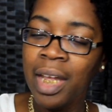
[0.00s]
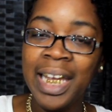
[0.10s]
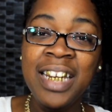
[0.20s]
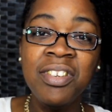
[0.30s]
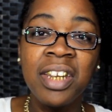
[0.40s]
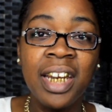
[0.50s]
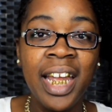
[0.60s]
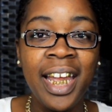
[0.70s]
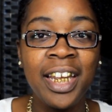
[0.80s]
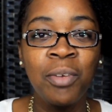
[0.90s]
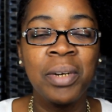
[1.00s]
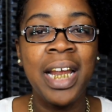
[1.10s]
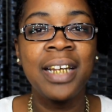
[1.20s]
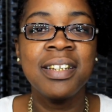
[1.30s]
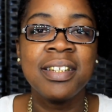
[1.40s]
he said they had him
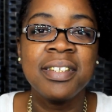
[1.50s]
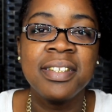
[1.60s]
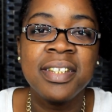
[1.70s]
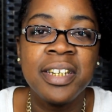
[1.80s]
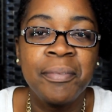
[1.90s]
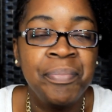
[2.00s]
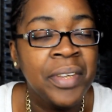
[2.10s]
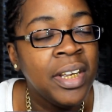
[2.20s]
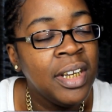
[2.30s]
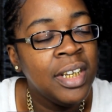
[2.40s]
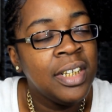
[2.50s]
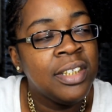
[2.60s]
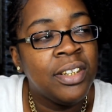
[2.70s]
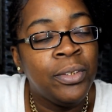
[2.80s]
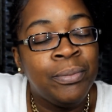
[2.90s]
without his consent.
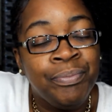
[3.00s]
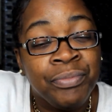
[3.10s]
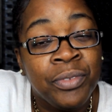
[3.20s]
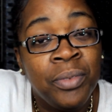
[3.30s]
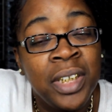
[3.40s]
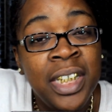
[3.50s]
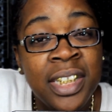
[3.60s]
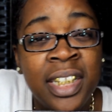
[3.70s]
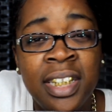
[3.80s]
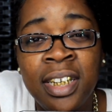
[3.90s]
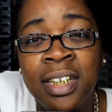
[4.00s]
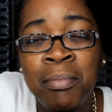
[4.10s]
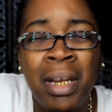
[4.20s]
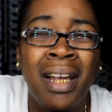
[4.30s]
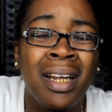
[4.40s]
So when he said that,
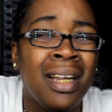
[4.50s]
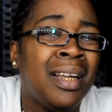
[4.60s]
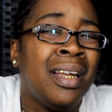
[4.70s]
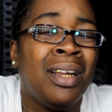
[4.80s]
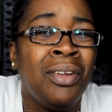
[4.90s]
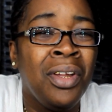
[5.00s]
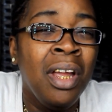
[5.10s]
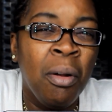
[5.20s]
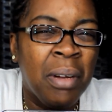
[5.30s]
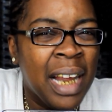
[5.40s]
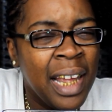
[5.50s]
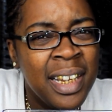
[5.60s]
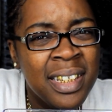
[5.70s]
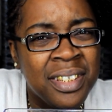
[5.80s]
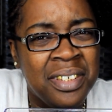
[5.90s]
I'm like, without
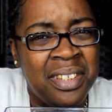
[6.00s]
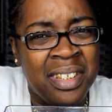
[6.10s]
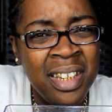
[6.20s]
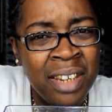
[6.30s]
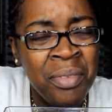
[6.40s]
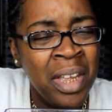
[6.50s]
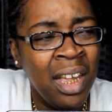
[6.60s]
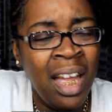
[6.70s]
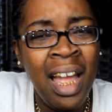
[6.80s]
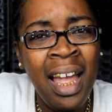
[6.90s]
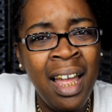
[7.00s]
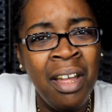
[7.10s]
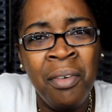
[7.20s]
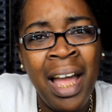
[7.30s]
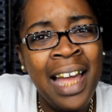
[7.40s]
his consent, how
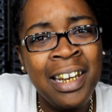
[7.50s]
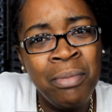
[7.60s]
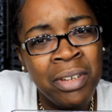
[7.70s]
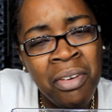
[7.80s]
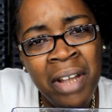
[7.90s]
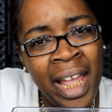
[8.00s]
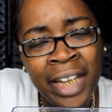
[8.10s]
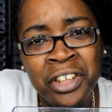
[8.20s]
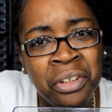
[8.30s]
how they were gonna ask